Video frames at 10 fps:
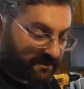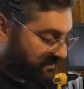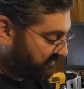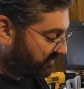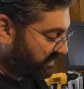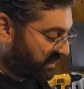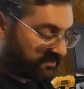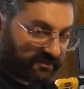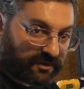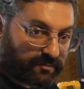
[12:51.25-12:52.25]
sometimes
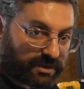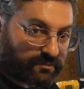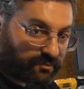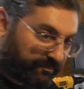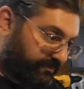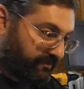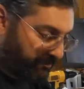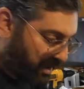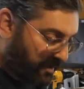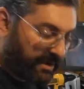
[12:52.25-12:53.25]
the side plate will
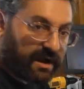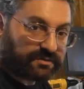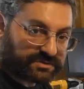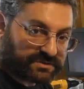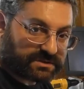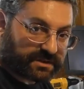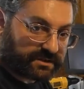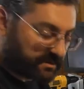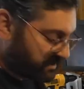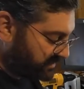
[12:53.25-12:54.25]
pop out just like
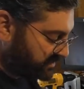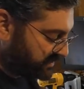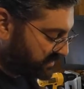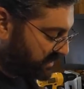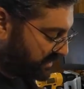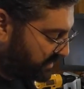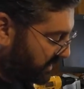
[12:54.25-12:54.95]
it just did.